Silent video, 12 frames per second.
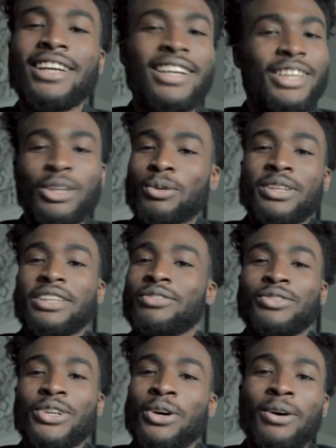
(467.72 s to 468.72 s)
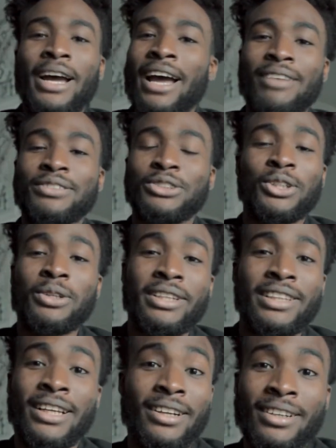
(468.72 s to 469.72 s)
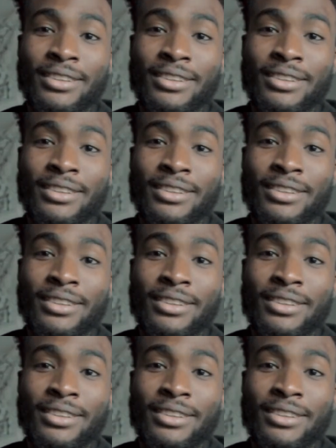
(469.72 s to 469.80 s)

you wouldn't even know I have a drone in there.